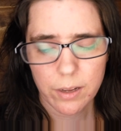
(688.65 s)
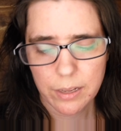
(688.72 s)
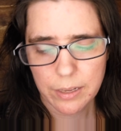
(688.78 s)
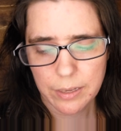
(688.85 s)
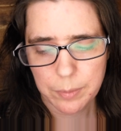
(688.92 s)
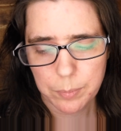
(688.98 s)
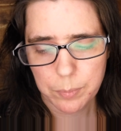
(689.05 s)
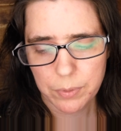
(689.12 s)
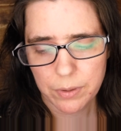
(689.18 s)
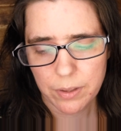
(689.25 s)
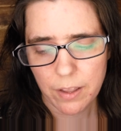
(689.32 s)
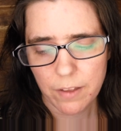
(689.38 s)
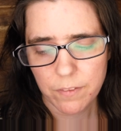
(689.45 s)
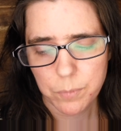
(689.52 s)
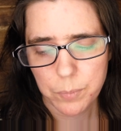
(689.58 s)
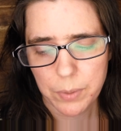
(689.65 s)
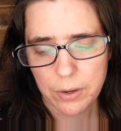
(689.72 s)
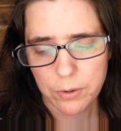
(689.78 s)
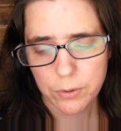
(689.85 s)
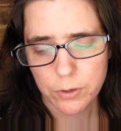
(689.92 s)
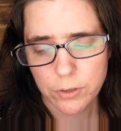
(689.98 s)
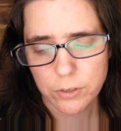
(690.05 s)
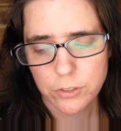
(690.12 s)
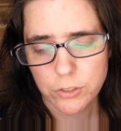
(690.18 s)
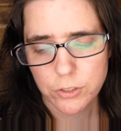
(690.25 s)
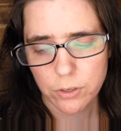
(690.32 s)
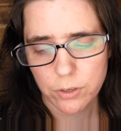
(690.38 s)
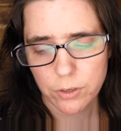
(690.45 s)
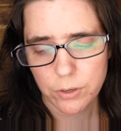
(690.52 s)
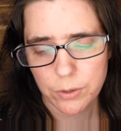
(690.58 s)
cup of powdered
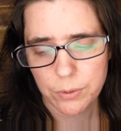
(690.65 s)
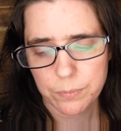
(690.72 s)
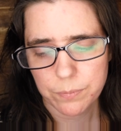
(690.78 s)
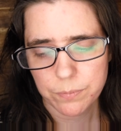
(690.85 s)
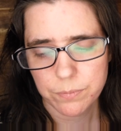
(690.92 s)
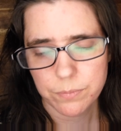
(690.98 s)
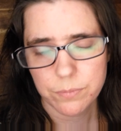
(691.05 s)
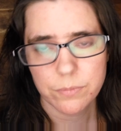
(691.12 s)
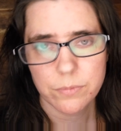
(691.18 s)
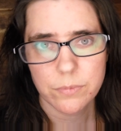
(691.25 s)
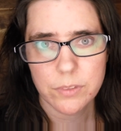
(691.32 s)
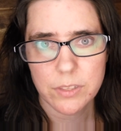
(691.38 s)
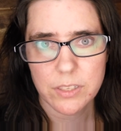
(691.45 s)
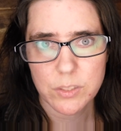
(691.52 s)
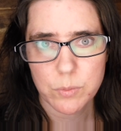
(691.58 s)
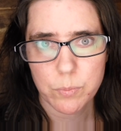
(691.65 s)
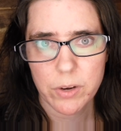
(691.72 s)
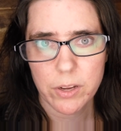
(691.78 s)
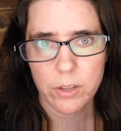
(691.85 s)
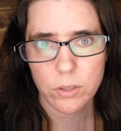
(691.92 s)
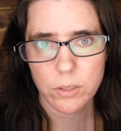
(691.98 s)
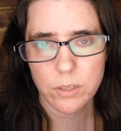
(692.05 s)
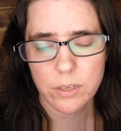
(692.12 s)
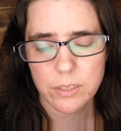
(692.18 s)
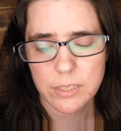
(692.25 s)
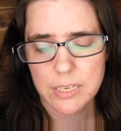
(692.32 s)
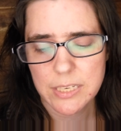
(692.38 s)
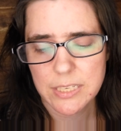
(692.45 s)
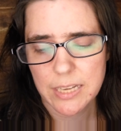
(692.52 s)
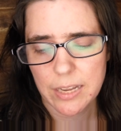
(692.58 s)
sugar to sprinkle on
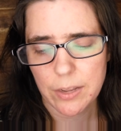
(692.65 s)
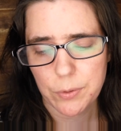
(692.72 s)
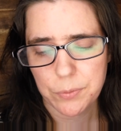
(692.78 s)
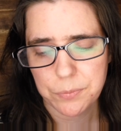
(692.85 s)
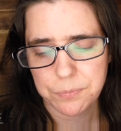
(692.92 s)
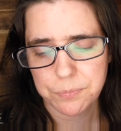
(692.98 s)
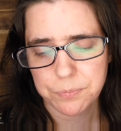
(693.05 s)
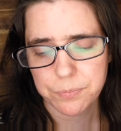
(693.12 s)
the dough,